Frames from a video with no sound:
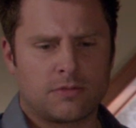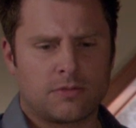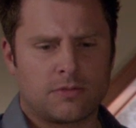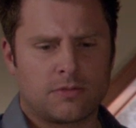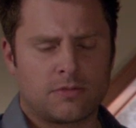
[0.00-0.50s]

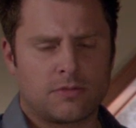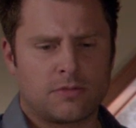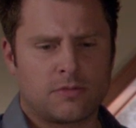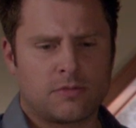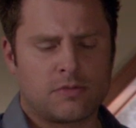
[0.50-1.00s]

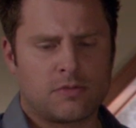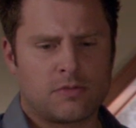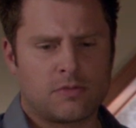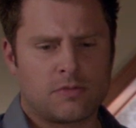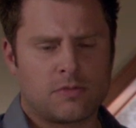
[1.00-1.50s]

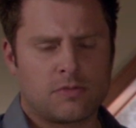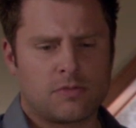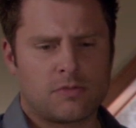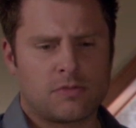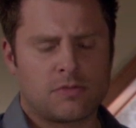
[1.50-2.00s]

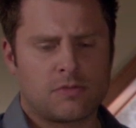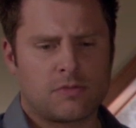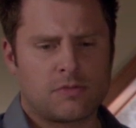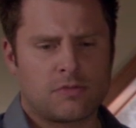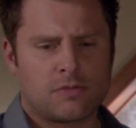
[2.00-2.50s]

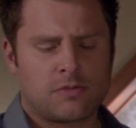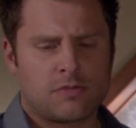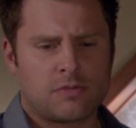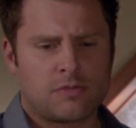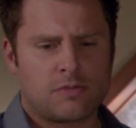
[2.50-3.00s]

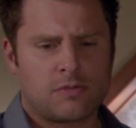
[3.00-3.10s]
No words are spoken by the person on screen.